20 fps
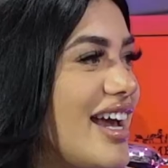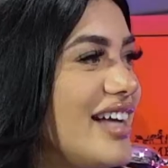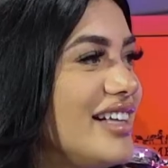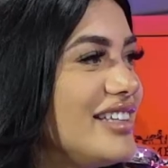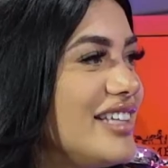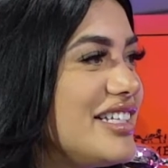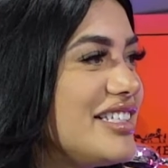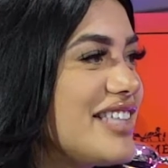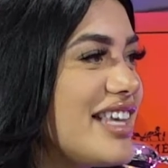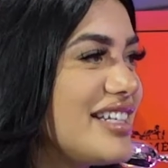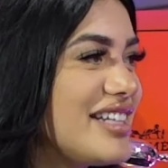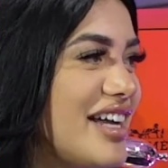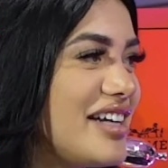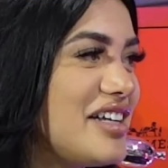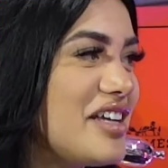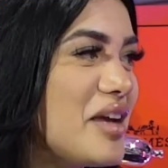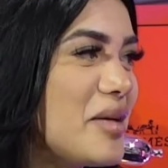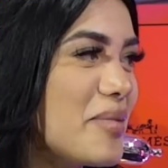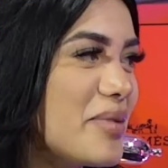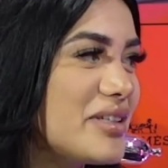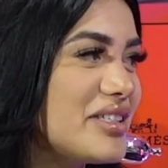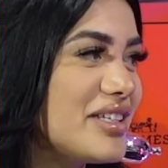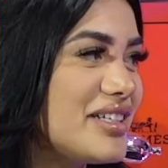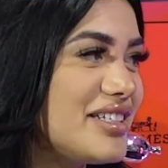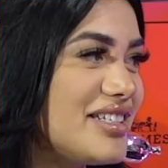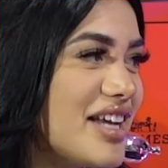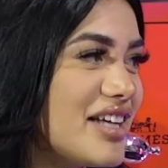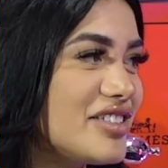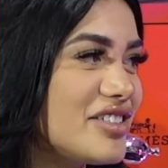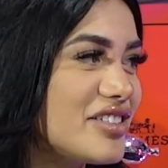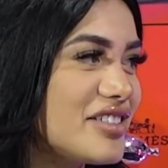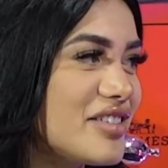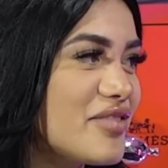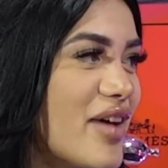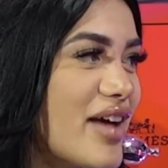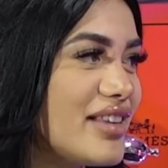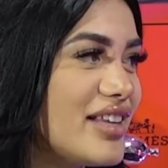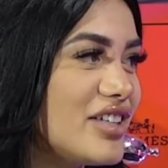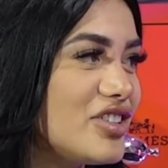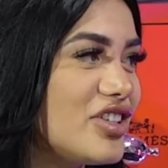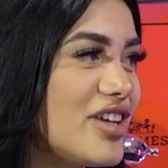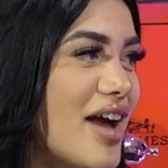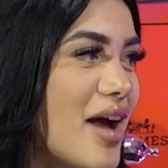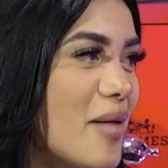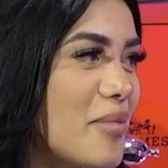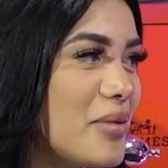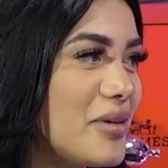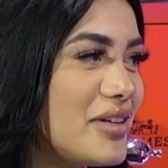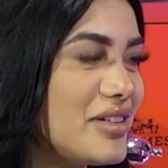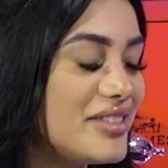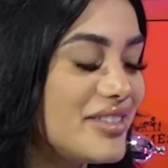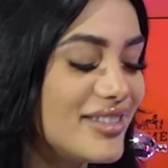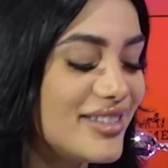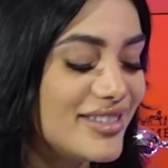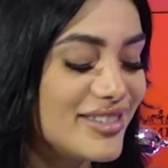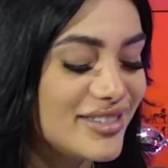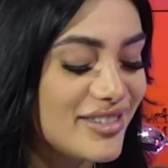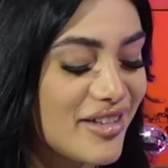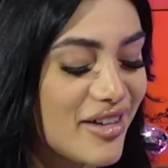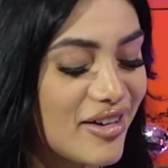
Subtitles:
least like 98% of dancers have had that shit happen. Yeah.